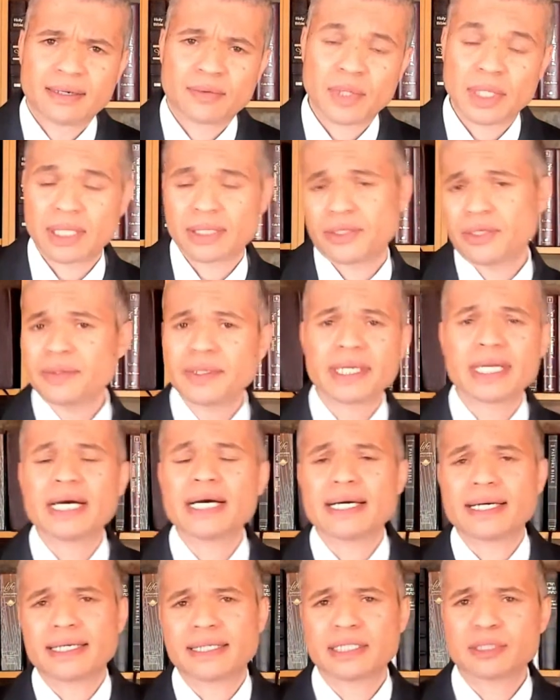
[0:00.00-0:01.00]
Well, you and
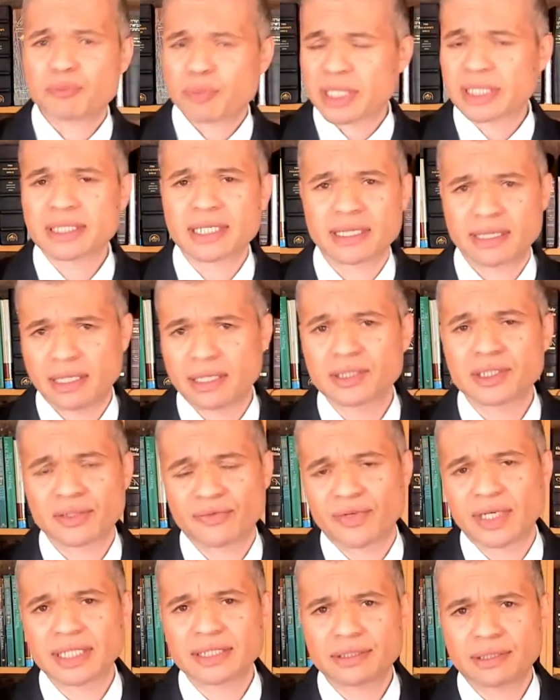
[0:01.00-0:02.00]
I, especially those
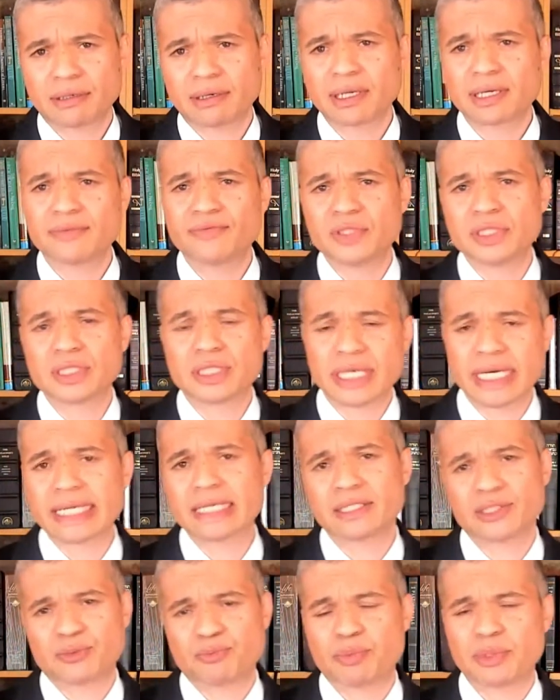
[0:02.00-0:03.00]
of us who live in
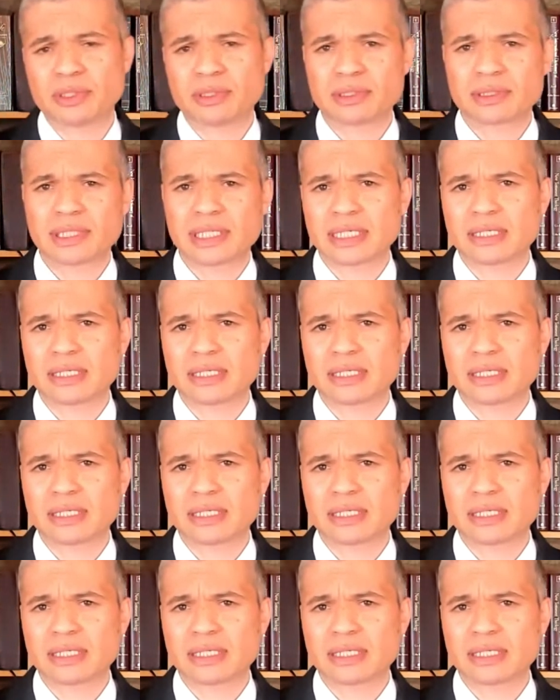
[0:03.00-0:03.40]
Johannesburg,